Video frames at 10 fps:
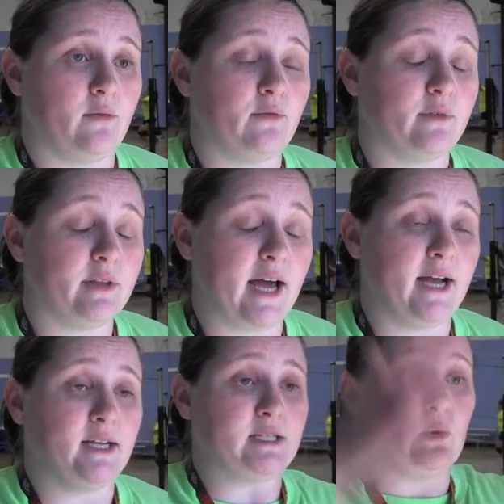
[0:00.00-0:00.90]
for
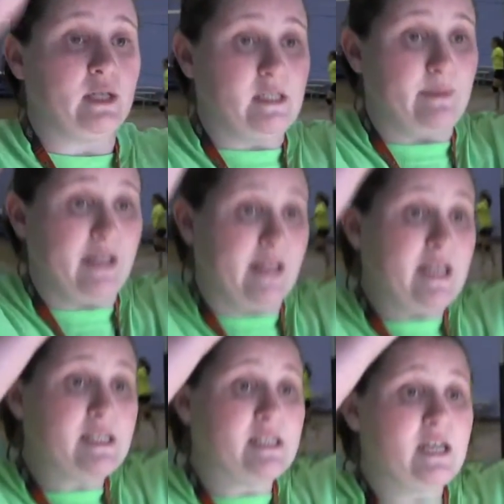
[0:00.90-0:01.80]
that is going to be
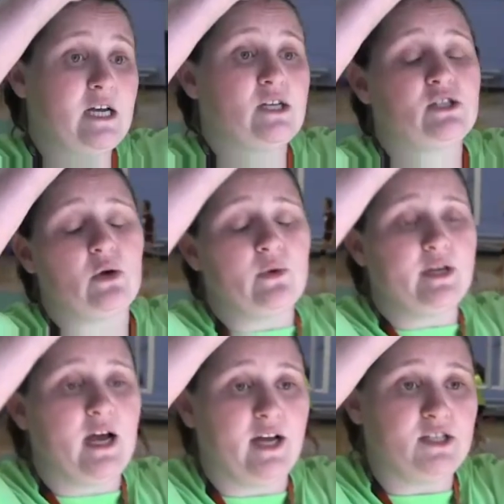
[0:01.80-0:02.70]
this. So we're
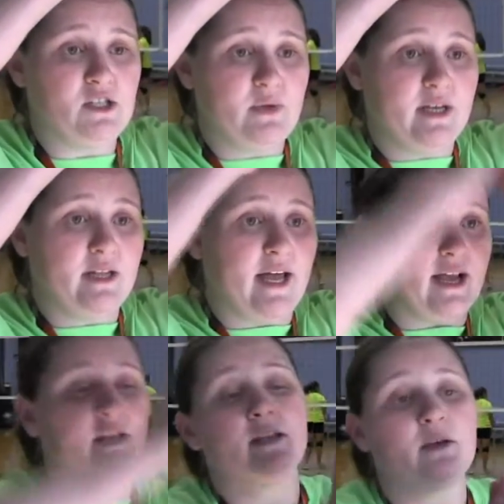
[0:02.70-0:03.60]
not doing like
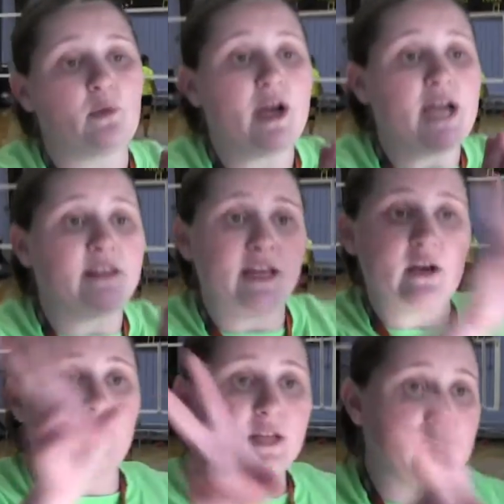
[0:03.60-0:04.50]
the praying
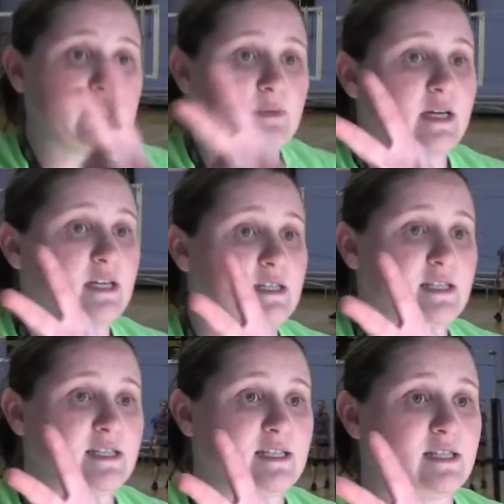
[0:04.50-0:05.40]
thing or this, because
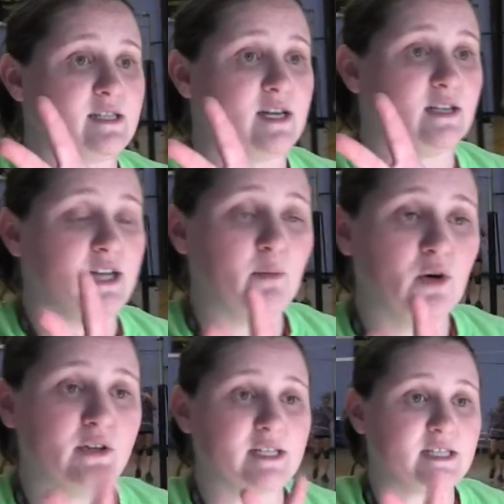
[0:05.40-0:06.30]
this is a
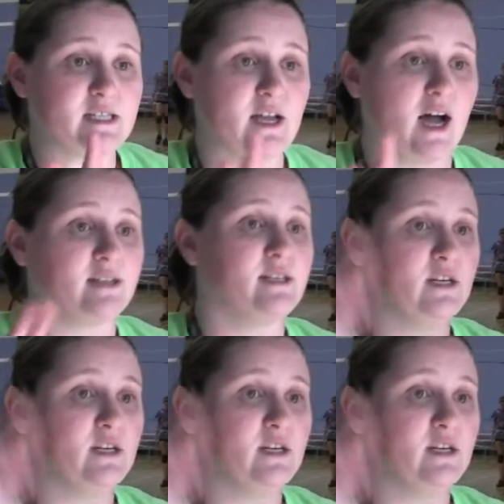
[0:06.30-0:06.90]
double, this is not